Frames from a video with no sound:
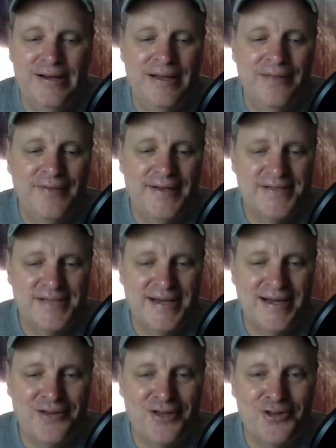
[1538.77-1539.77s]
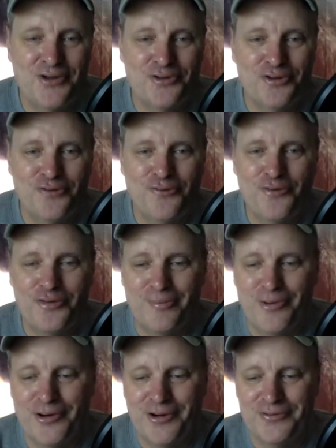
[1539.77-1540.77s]
That's the kind of thing you can look for in the
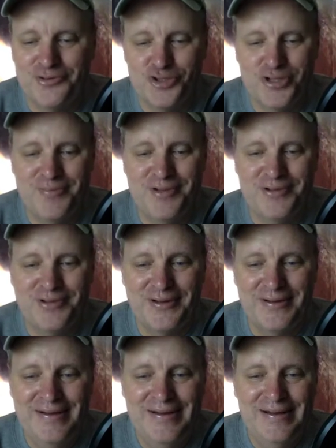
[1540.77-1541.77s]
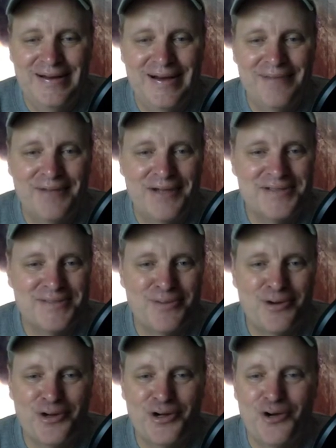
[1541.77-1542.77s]
market legitimately, because the
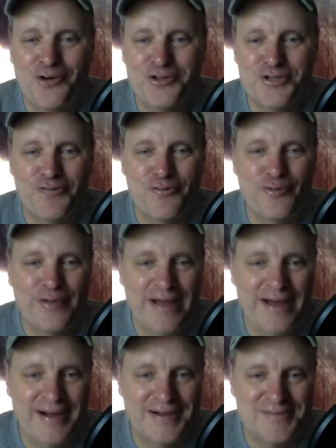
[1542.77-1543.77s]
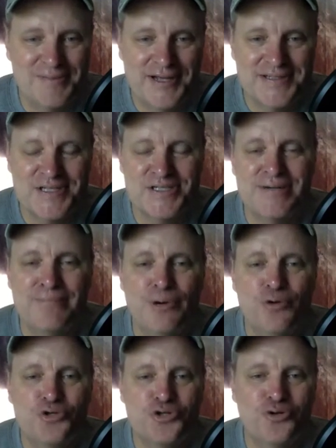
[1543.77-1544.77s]
market always overreacts because it's an
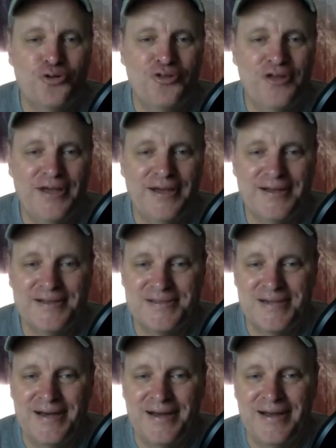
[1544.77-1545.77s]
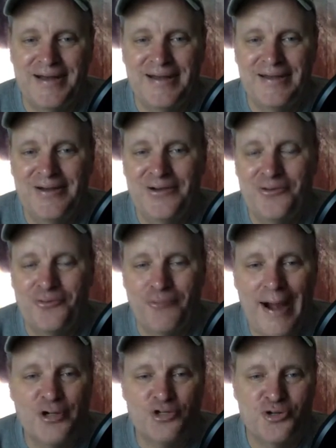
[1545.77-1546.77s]
emotional thing. It's not a
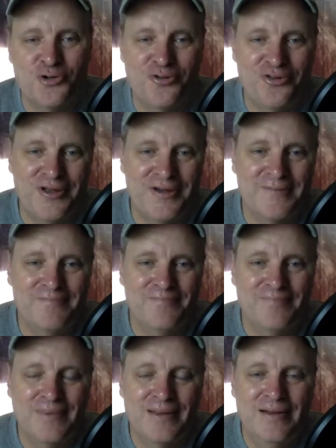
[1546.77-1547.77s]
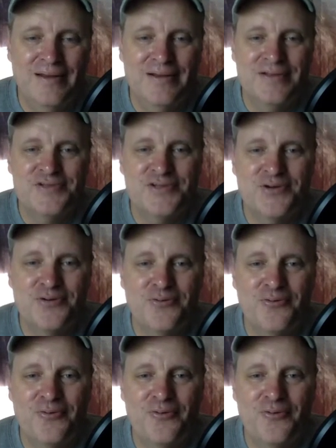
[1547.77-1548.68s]
rational thing. So